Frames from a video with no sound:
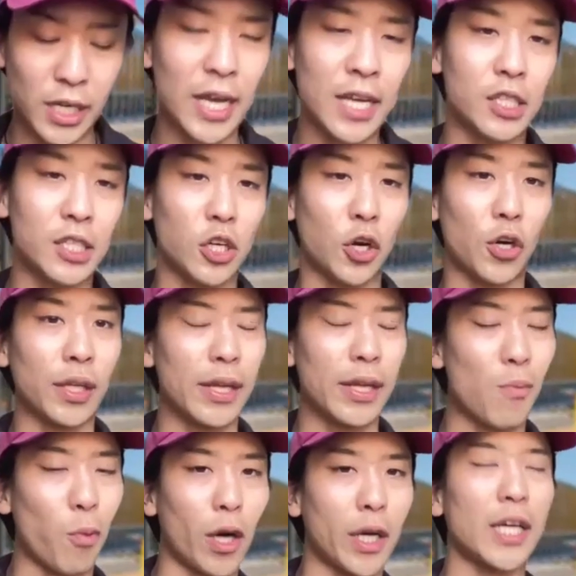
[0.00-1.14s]
is currently
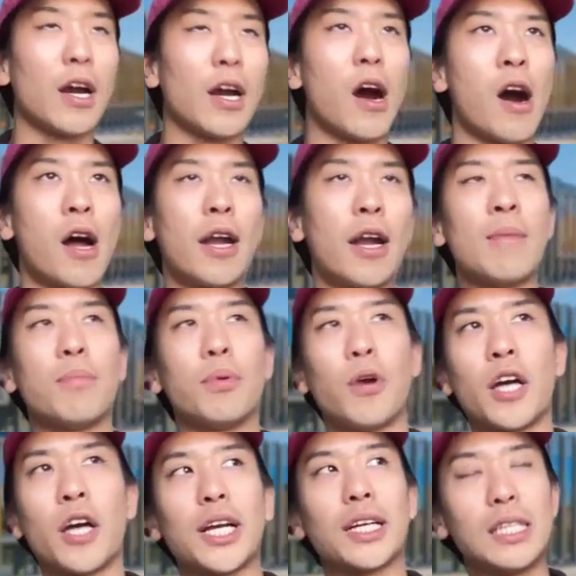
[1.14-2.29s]
working on a
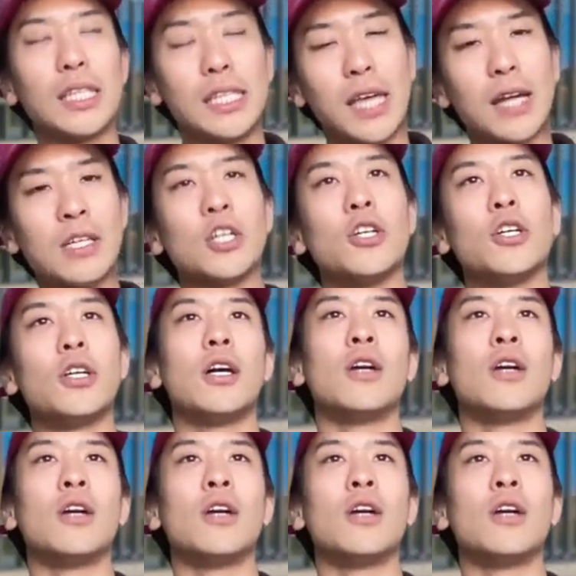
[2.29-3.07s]
project centered